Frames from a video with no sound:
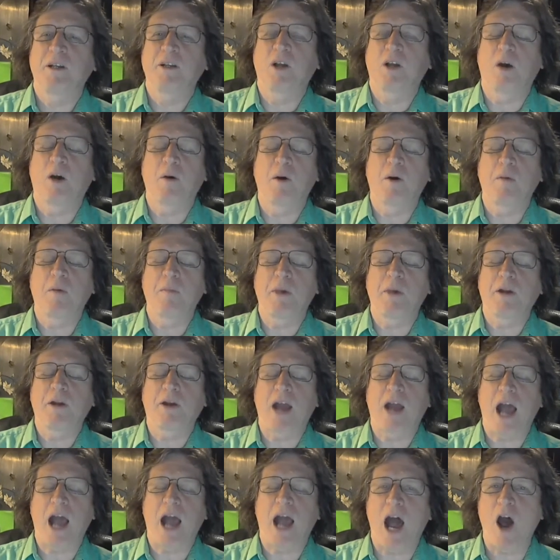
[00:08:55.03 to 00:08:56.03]
No
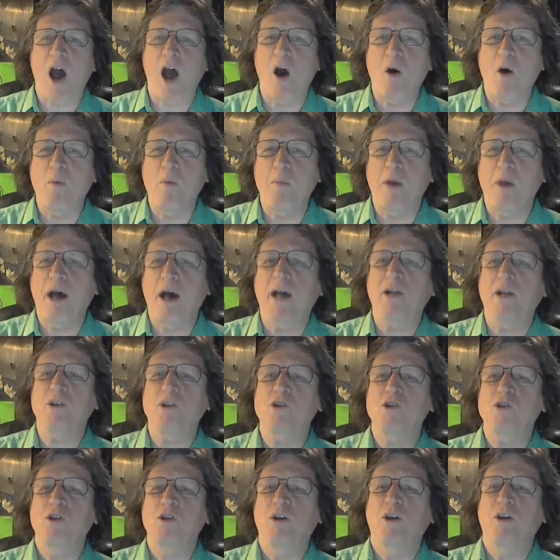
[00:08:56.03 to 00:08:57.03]
matter how
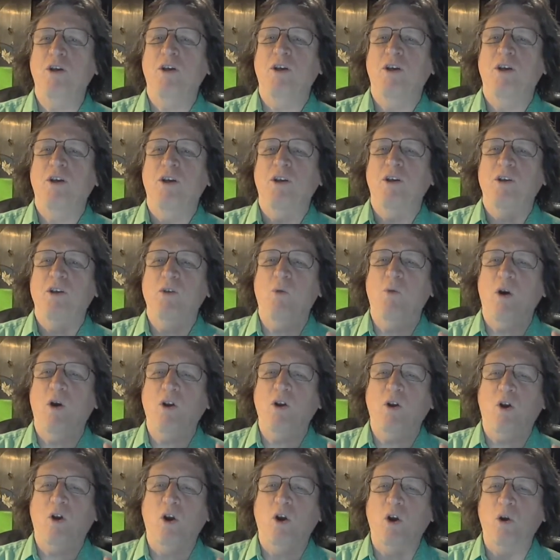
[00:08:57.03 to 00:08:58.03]
much you want
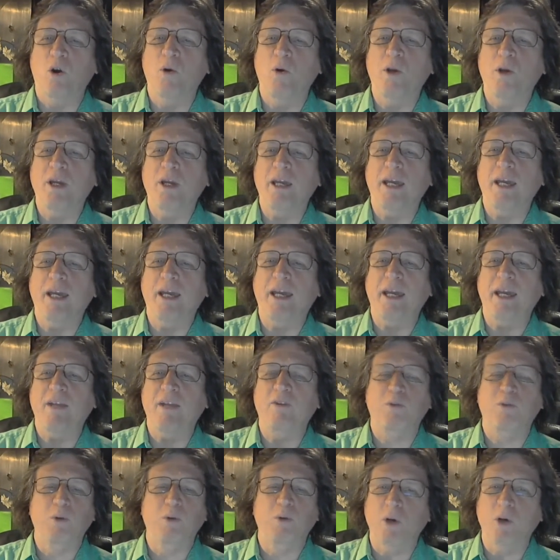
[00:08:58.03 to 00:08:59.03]
to hurry and
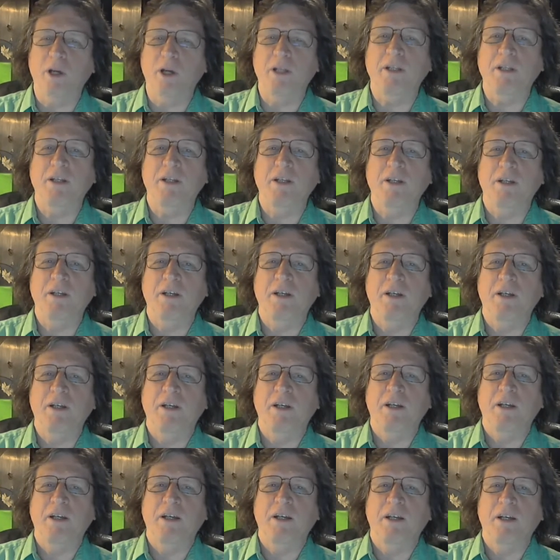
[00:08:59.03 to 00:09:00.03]
get through it,
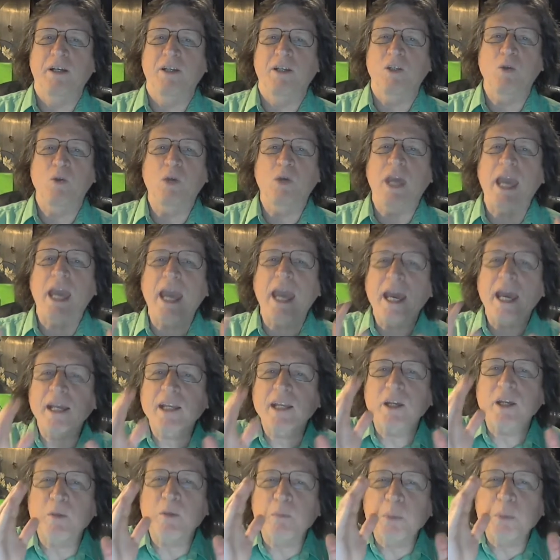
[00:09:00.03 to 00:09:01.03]
you
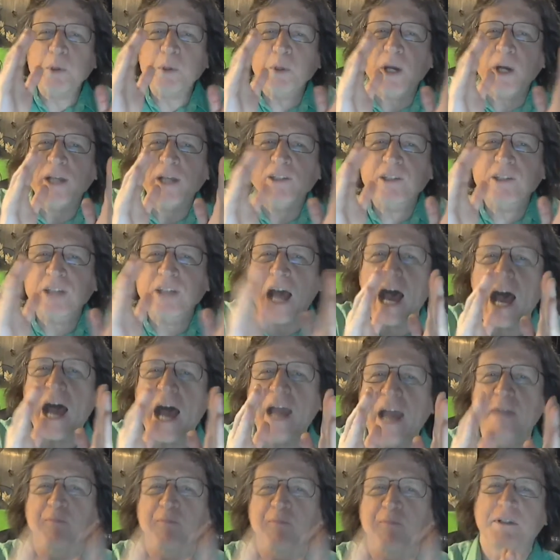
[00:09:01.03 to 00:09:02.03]
can't compress
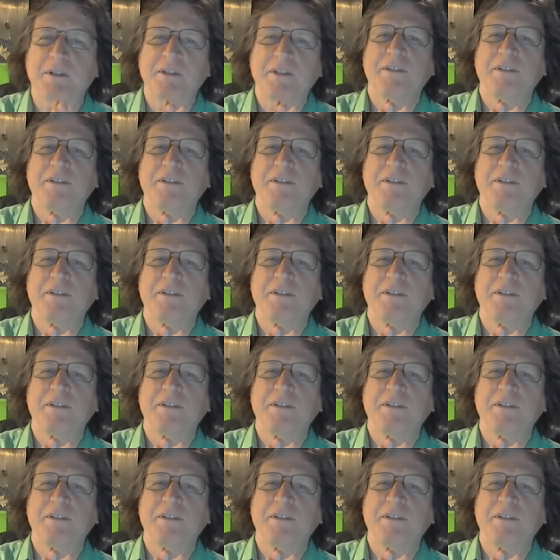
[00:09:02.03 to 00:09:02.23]
time.